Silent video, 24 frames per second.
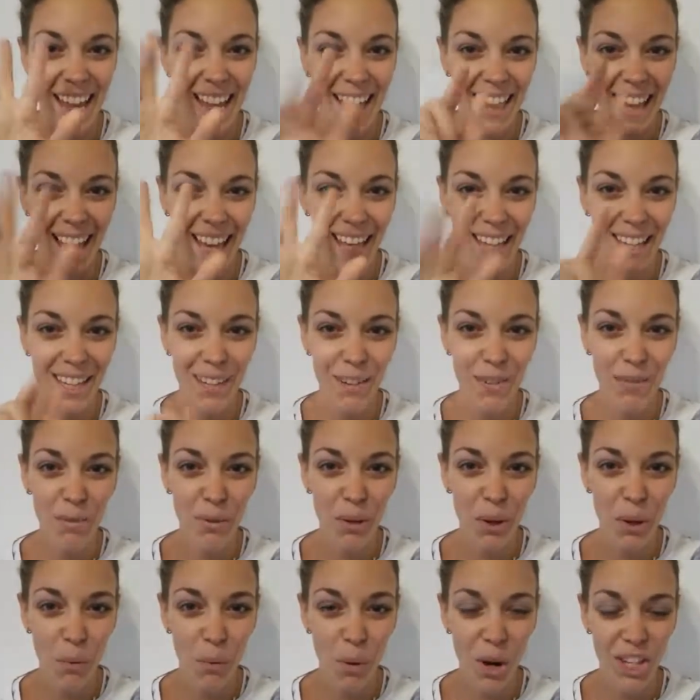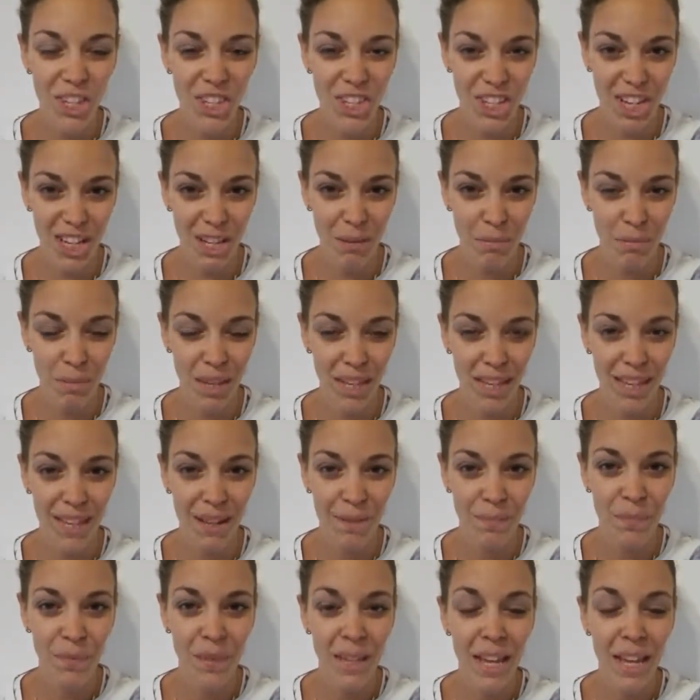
Thank you for watching me.